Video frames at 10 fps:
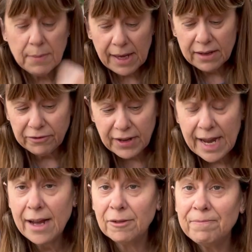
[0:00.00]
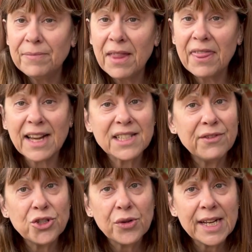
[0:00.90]
about it for now. Thanks for
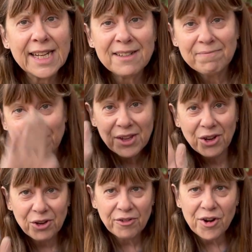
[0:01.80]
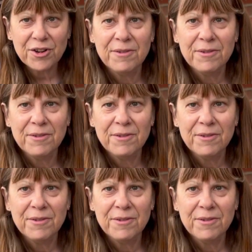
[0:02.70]
joining in. Farewell.